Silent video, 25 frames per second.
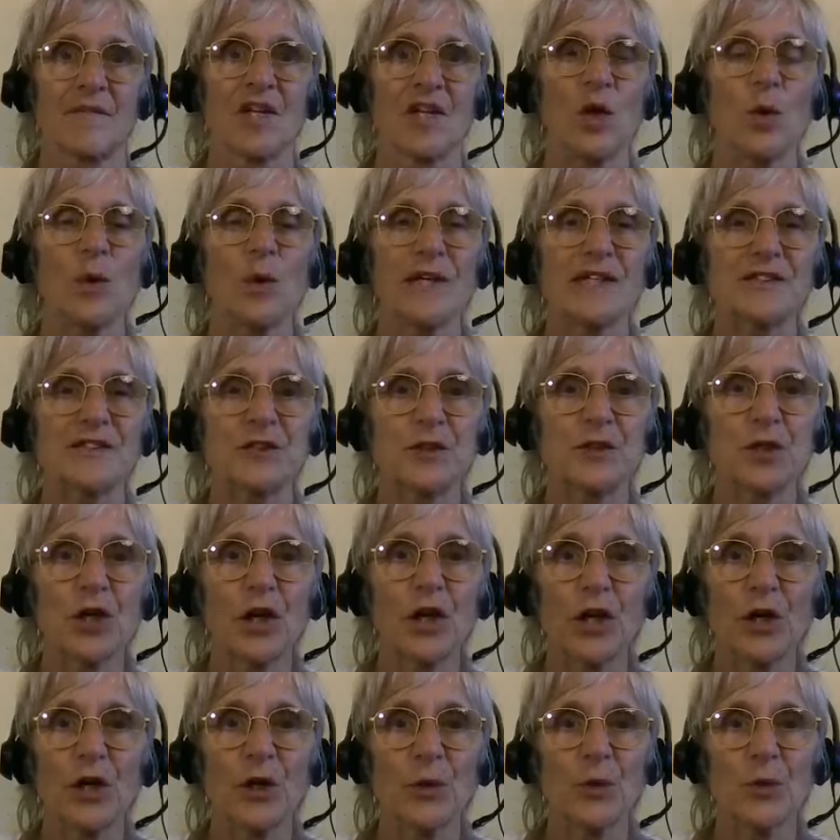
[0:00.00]
Nowhere to
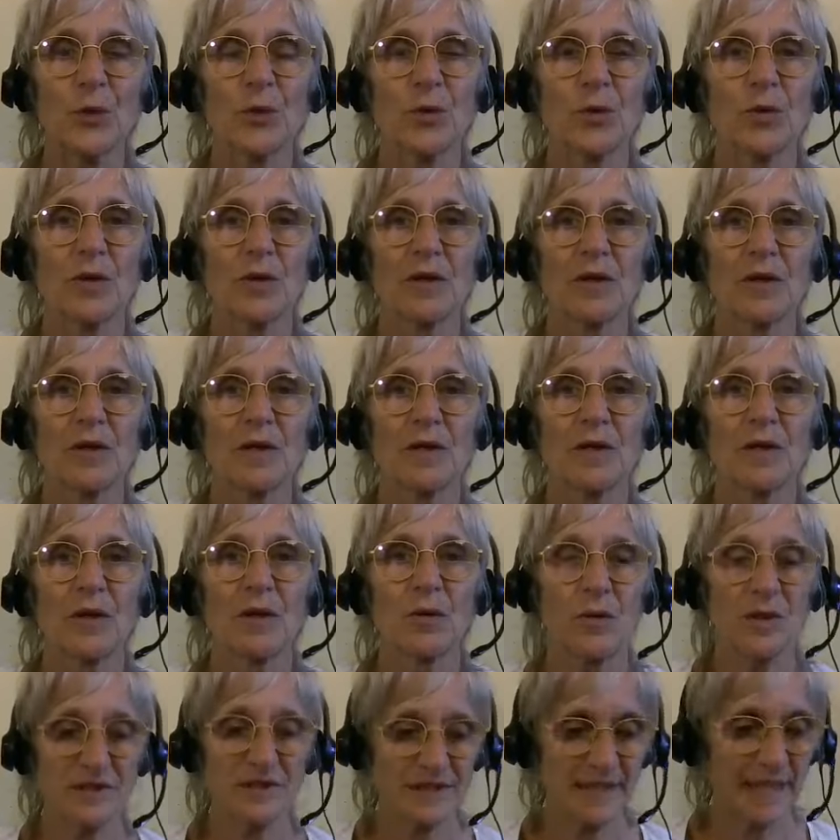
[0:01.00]
go.
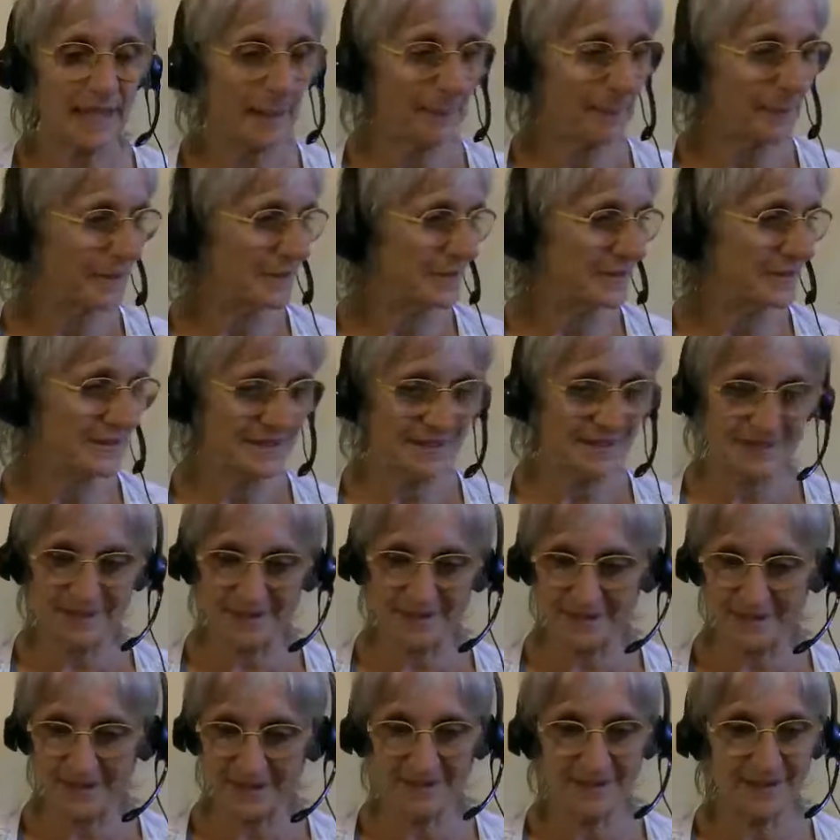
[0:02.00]
What
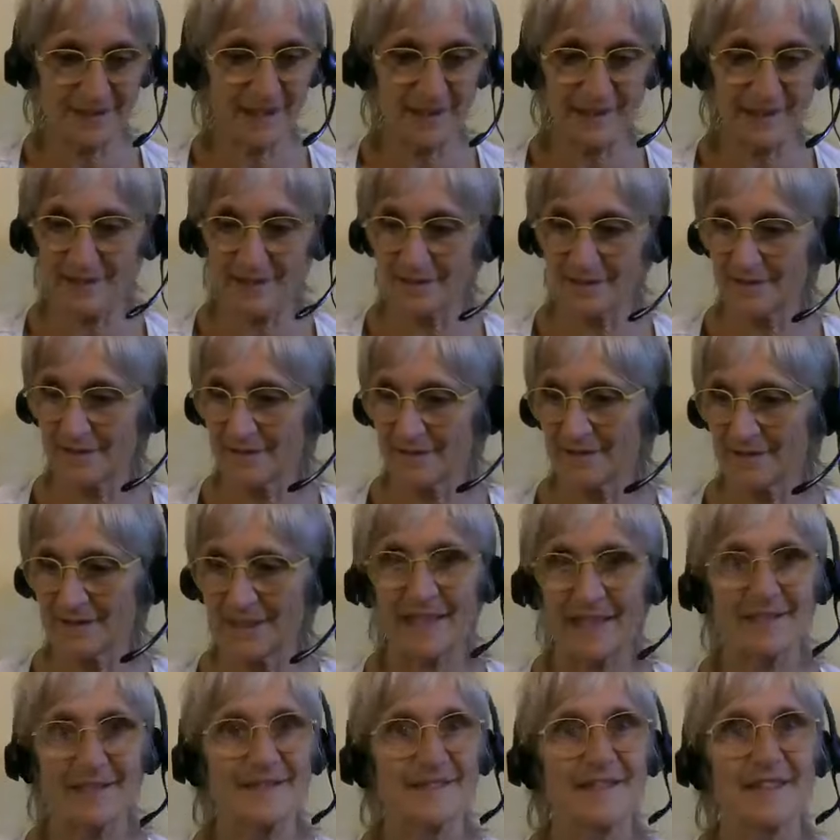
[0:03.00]
happens is it.
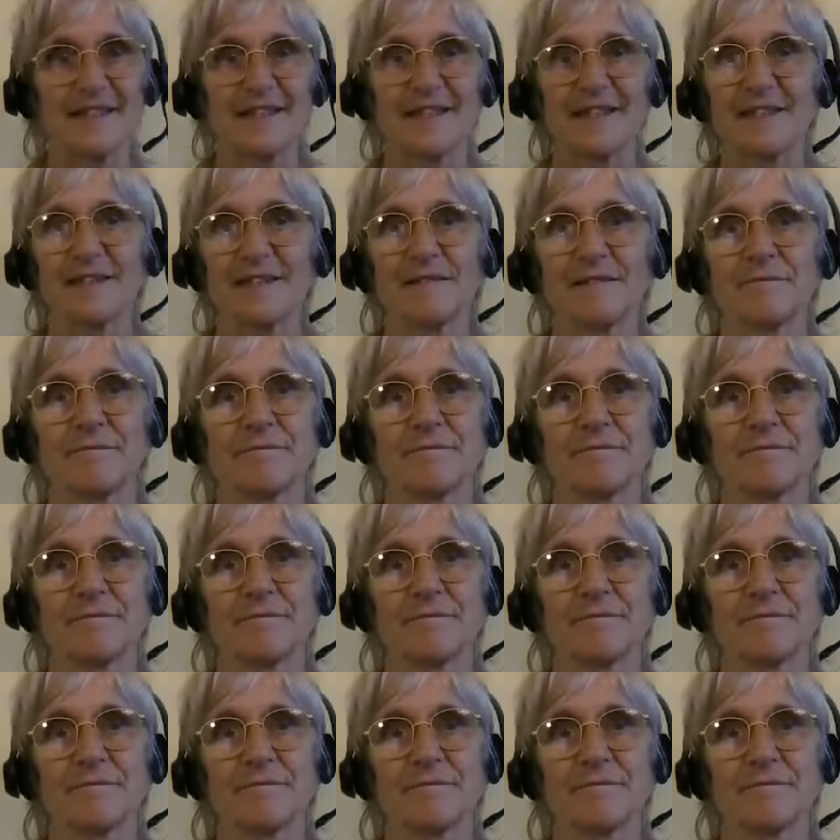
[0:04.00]
That's it.